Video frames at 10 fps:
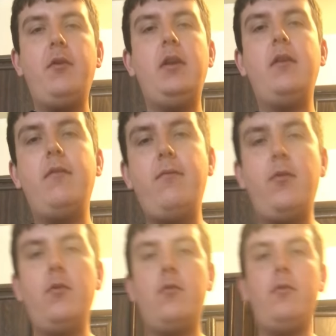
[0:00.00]
I done
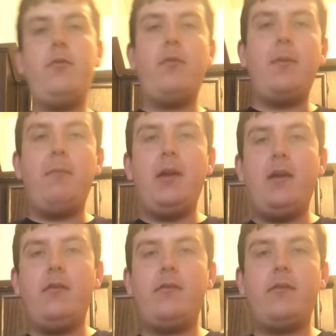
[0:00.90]
Folgers in the
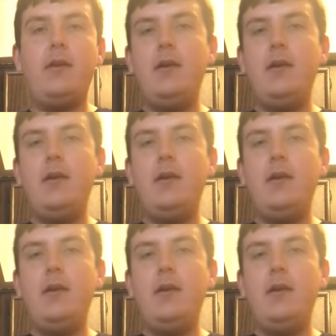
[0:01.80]
past?